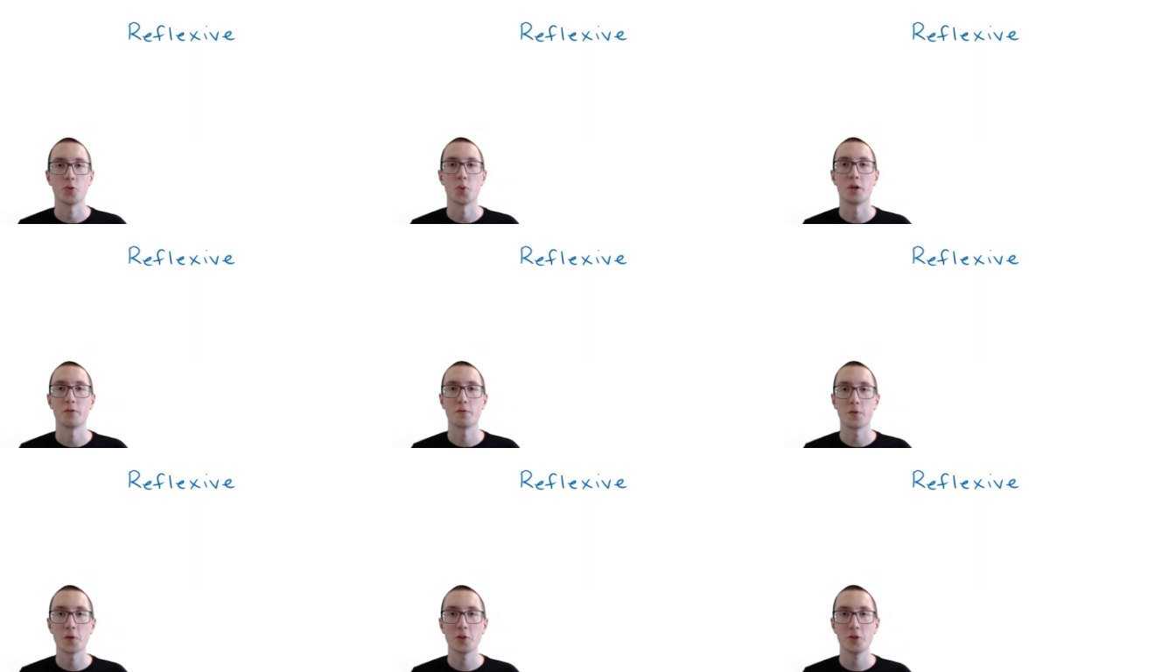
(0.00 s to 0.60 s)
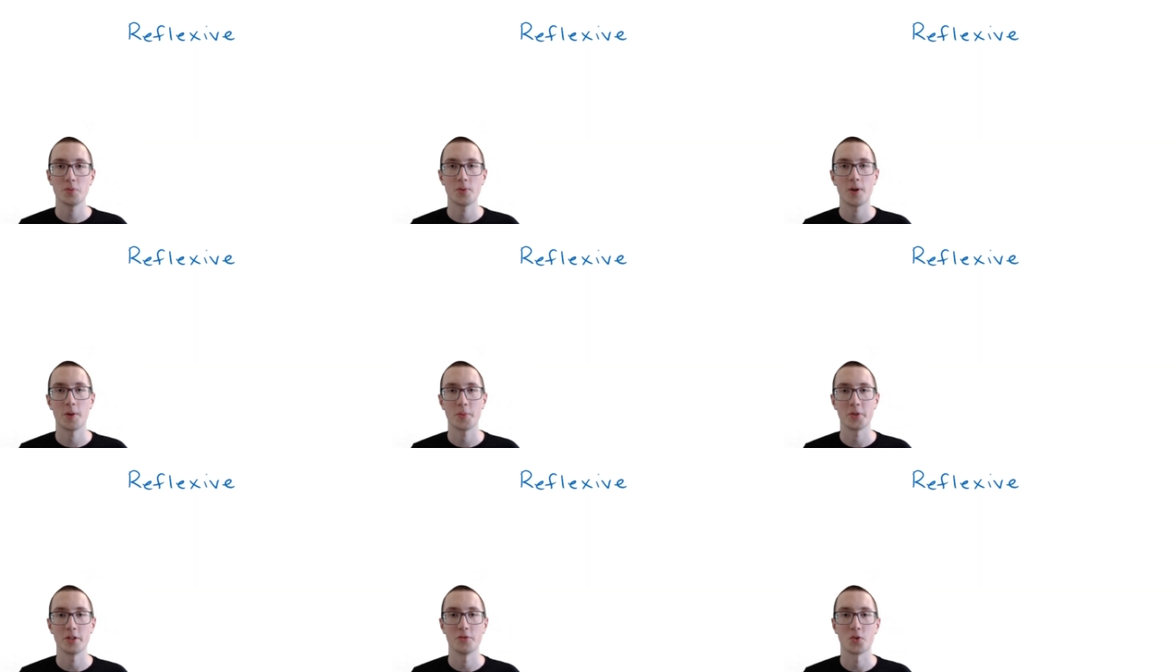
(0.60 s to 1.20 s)
So our first
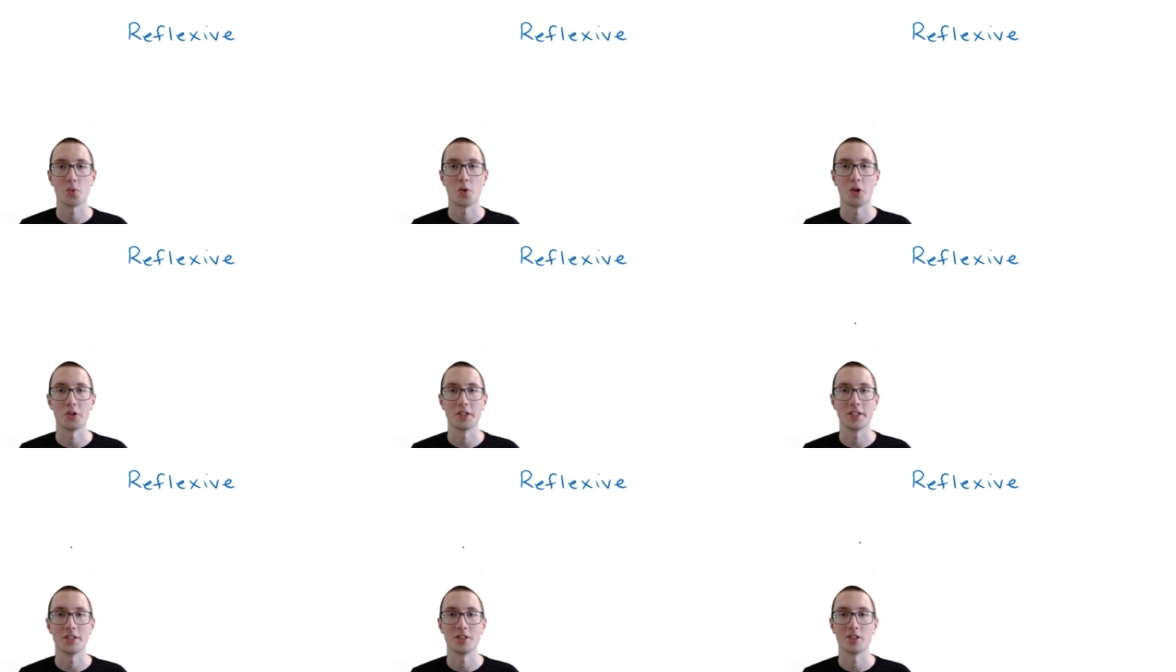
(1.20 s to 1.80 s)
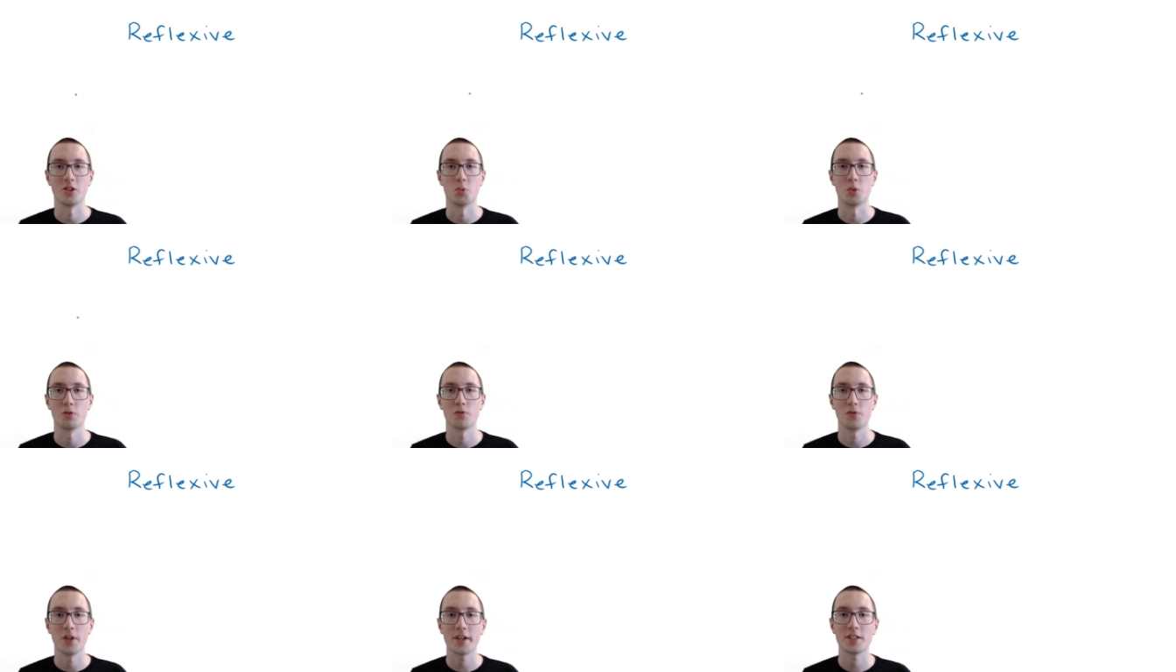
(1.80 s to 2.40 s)
property of equality is the
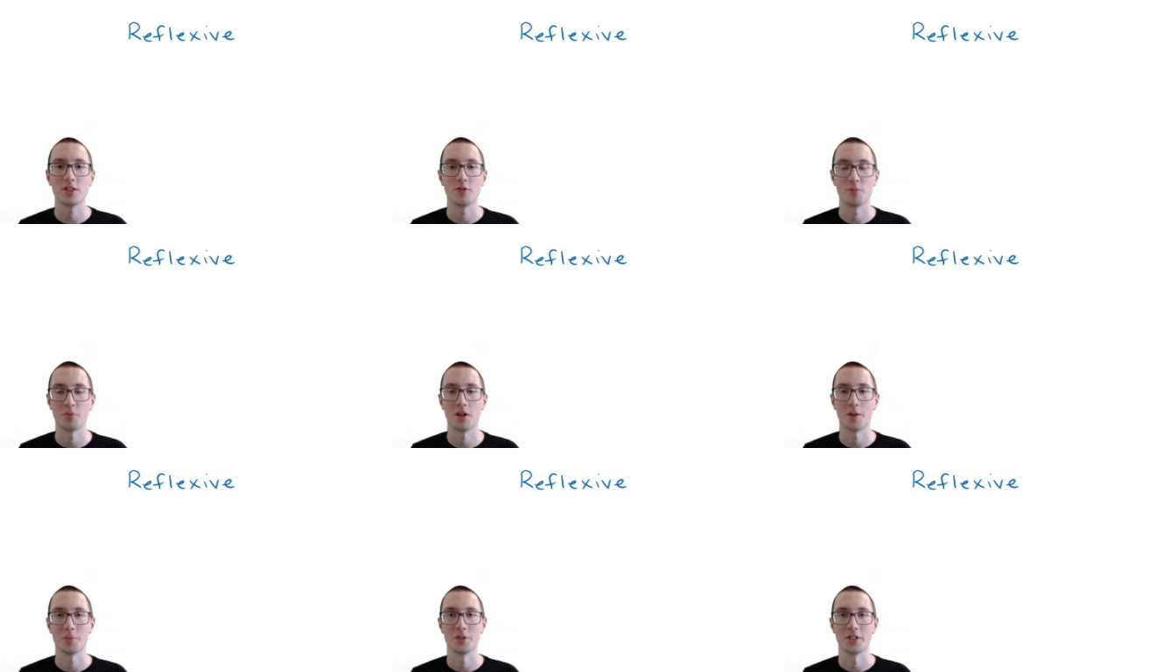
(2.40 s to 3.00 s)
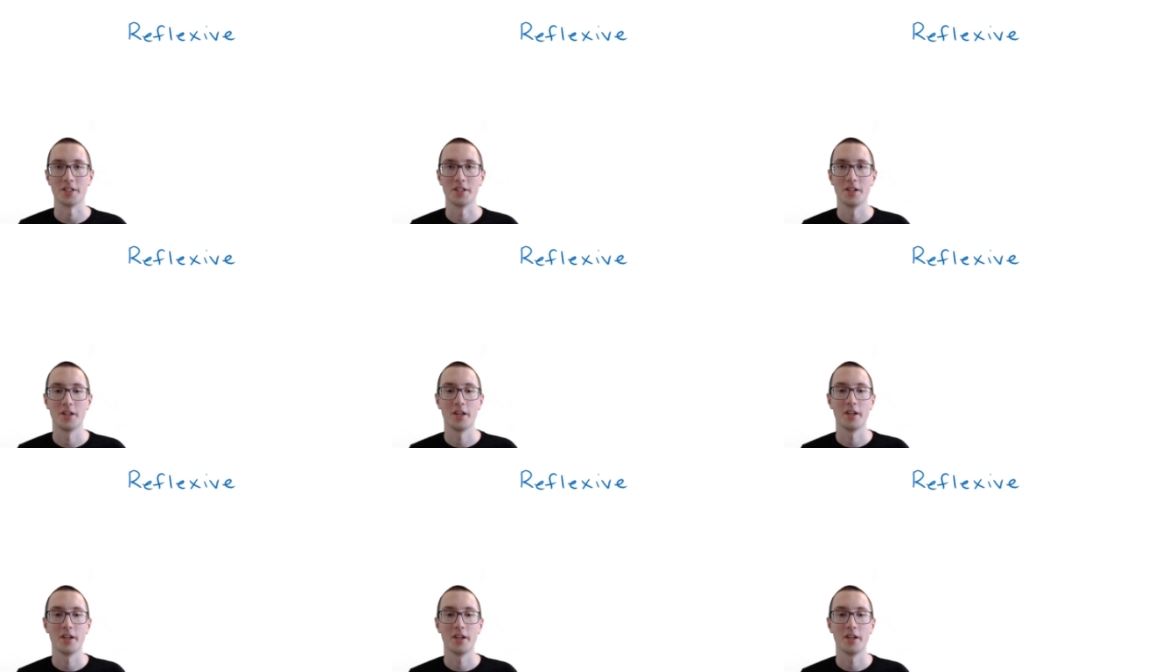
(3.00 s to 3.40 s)
reflexive property.